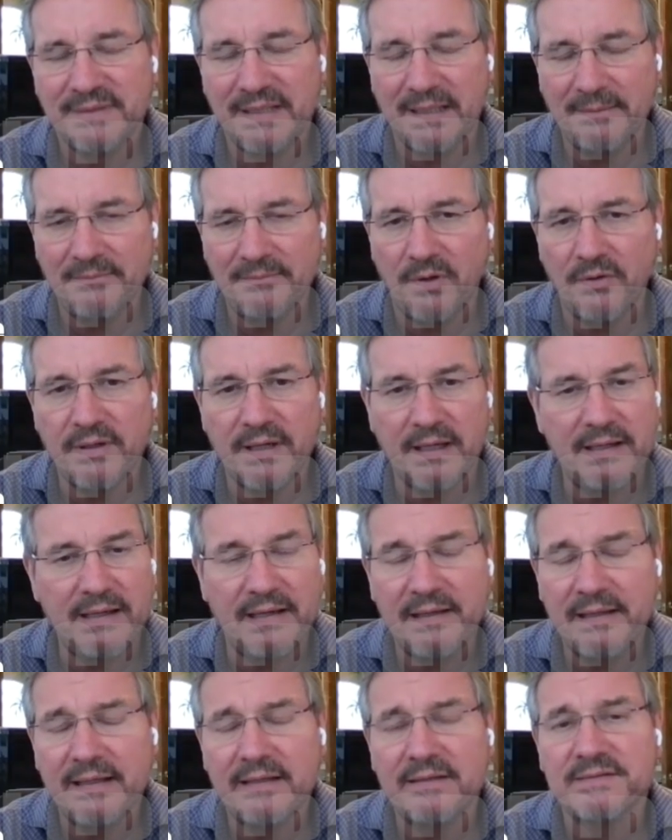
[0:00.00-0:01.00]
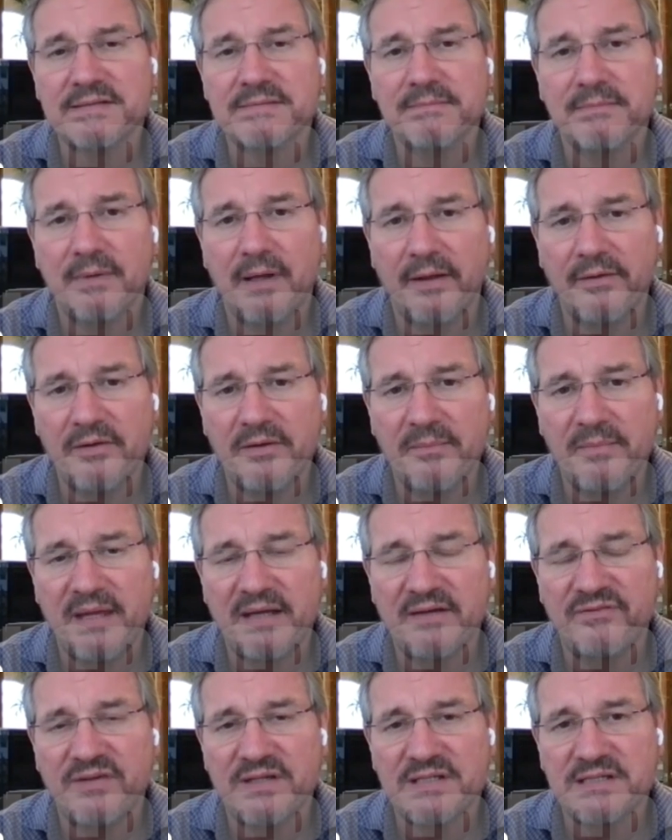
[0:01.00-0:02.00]
Yep. Okay. Anything else other than
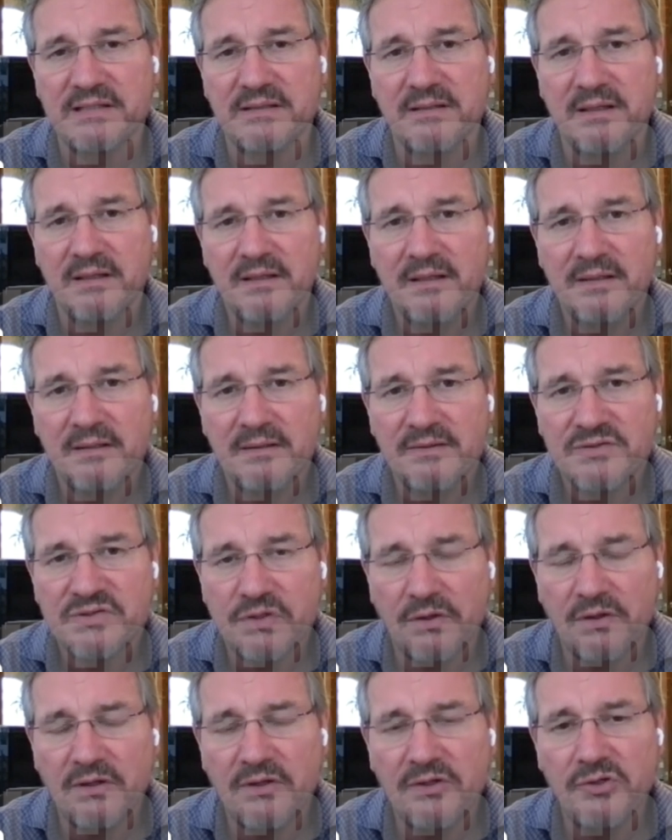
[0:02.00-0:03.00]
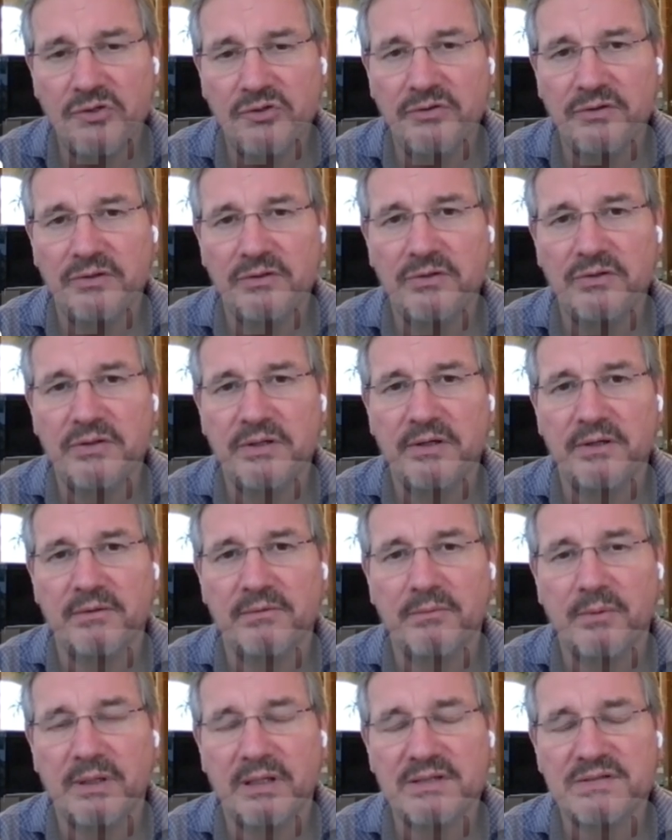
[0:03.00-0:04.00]
manifesting? starting a new, new year,
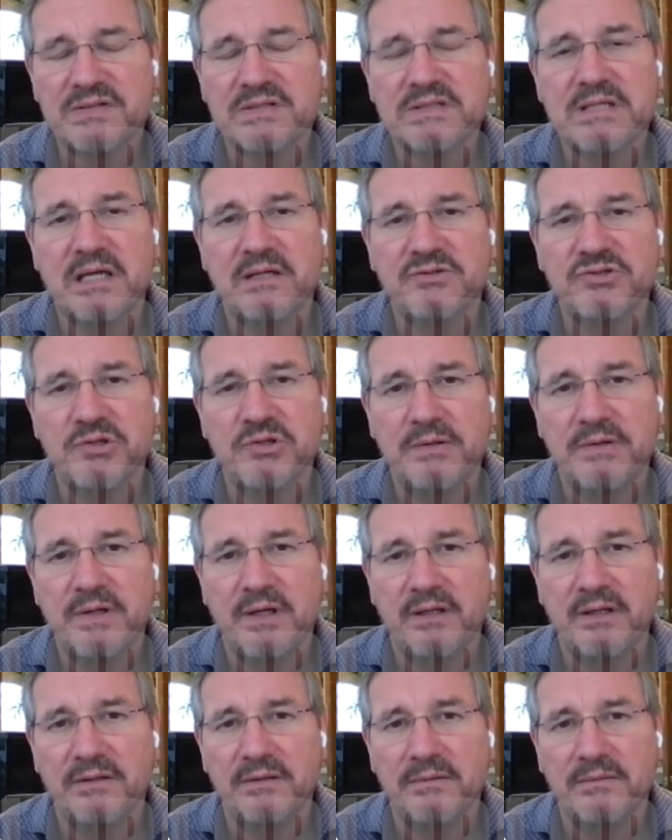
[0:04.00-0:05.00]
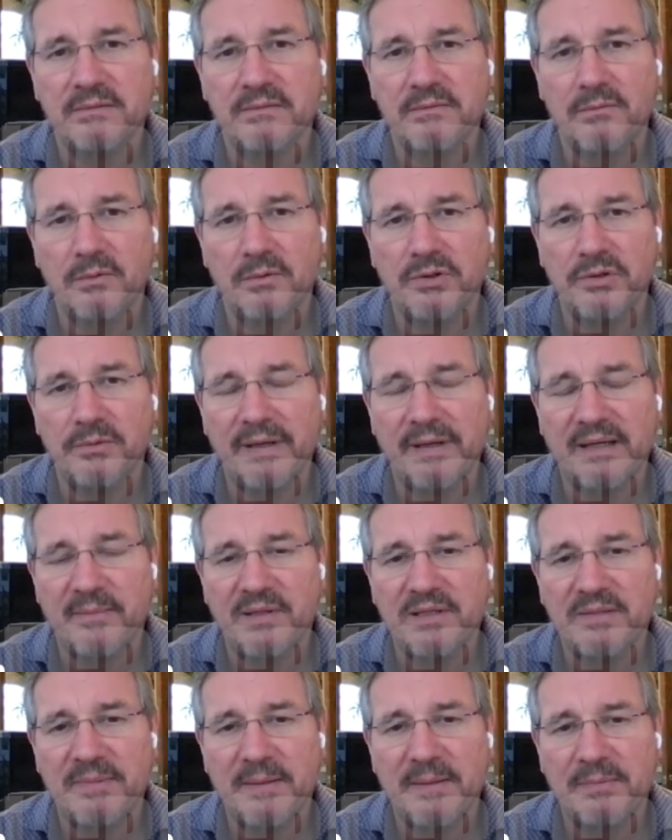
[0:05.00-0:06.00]
what else uh, should uh, you
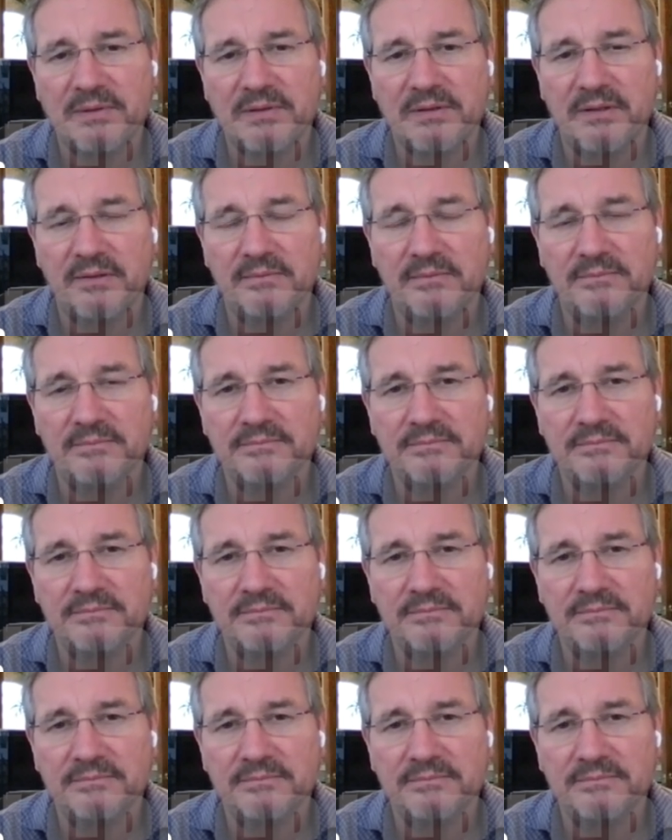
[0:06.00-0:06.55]
recommend to people to do?